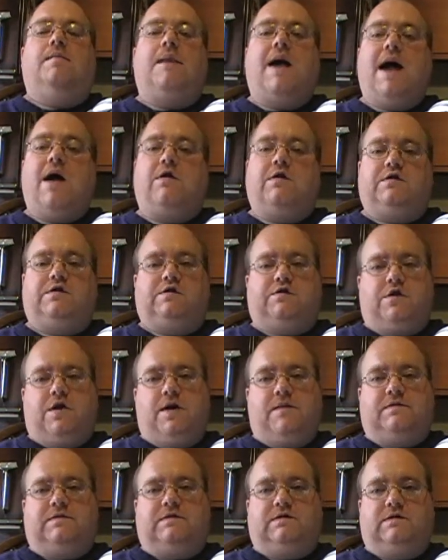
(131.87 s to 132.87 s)
power
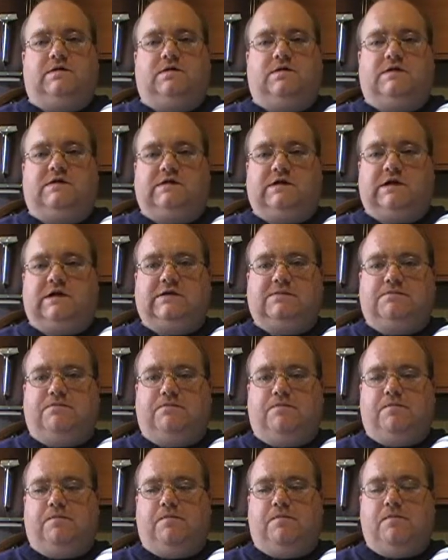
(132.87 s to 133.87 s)
strips, the
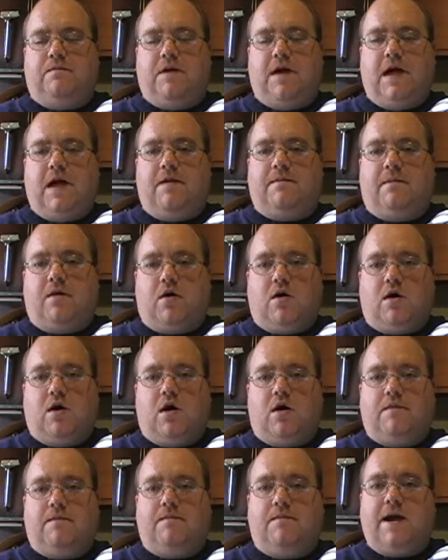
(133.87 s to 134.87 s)

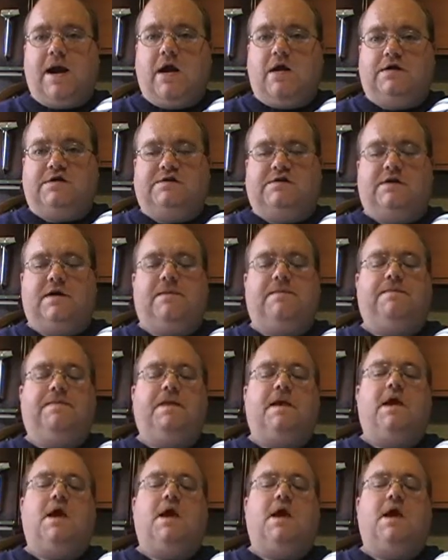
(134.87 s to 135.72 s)
6-bar power strip,